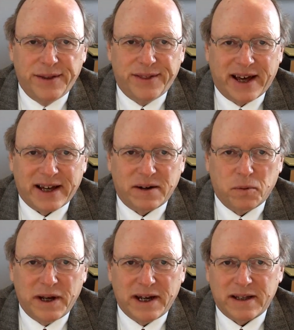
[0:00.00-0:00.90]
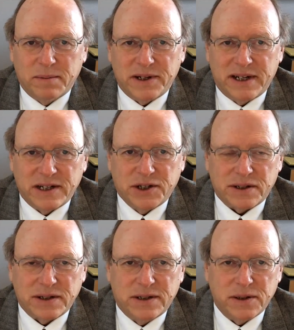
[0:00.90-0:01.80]
that we had the
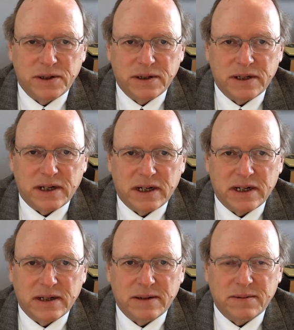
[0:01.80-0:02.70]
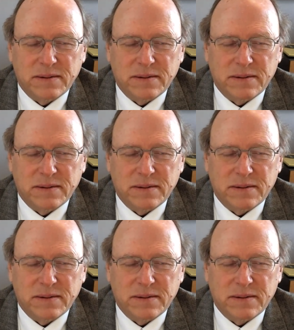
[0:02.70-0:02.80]
potential to uh, uh